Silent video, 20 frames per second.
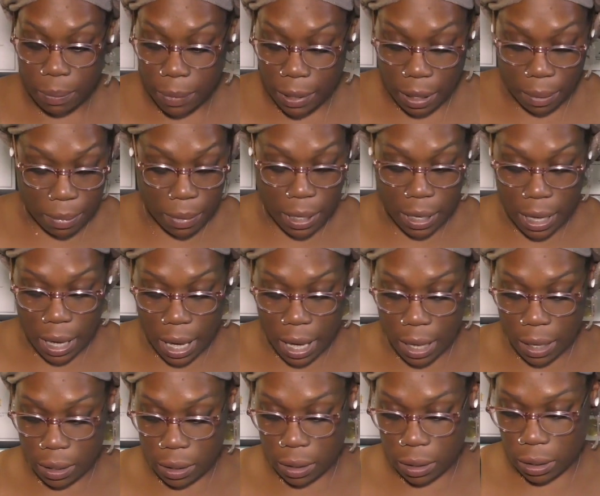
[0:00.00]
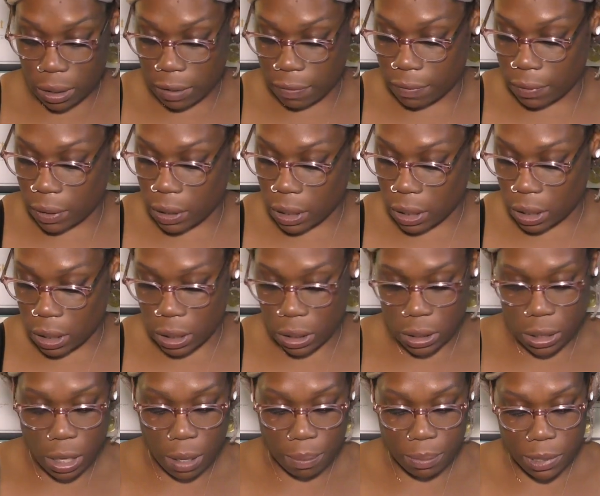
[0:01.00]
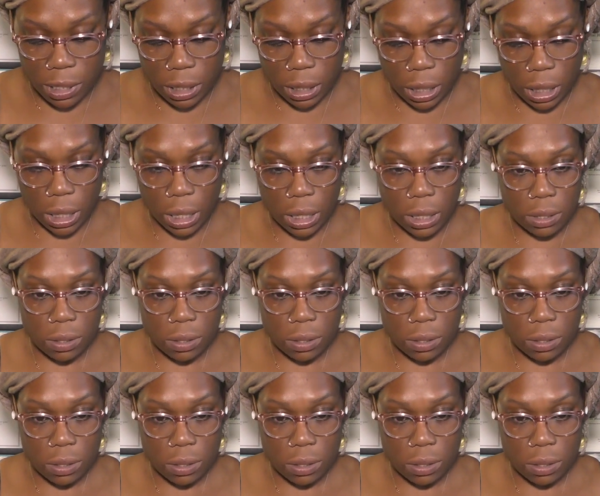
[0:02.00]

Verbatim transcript: but I'm not even gonna attempt to get it.